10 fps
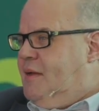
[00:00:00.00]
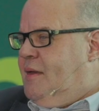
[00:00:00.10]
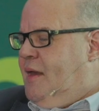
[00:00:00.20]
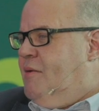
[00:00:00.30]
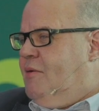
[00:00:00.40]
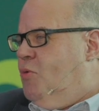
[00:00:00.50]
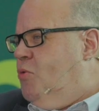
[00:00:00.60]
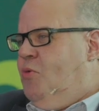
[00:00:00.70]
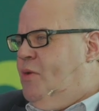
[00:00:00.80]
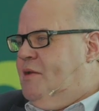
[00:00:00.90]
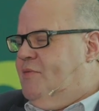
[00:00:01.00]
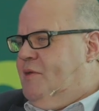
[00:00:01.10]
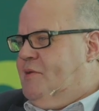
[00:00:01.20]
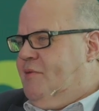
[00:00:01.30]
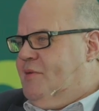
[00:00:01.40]
you know, all
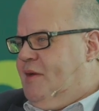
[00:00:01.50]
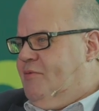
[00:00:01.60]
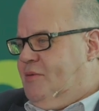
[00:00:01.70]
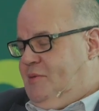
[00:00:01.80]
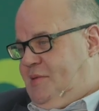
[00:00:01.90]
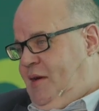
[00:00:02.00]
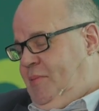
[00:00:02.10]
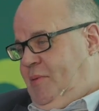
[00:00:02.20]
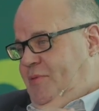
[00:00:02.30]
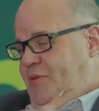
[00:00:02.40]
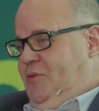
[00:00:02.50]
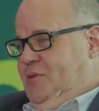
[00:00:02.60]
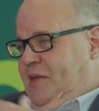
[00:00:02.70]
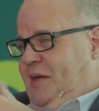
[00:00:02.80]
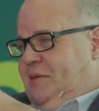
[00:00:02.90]
interviews have terrible
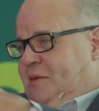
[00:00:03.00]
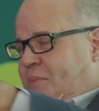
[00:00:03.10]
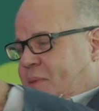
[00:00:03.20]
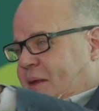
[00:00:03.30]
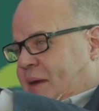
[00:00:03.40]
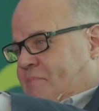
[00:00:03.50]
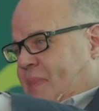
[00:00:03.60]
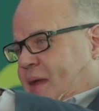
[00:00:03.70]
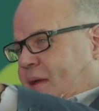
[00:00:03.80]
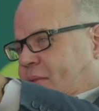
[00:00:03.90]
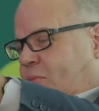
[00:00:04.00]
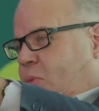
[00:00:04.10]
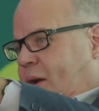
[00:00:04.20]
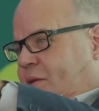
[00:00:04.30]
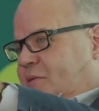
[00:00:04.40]
flaws, and I do, but the
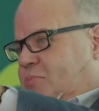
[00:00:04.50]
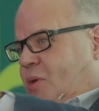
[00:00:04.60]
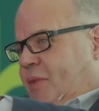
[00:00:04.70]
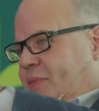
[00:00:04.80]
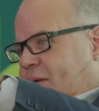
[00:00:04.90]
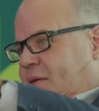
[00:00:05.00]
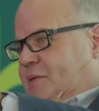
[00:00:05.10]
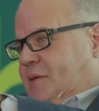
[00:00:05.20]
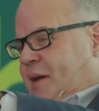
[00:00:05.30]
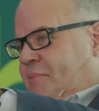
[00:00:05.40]
worst one that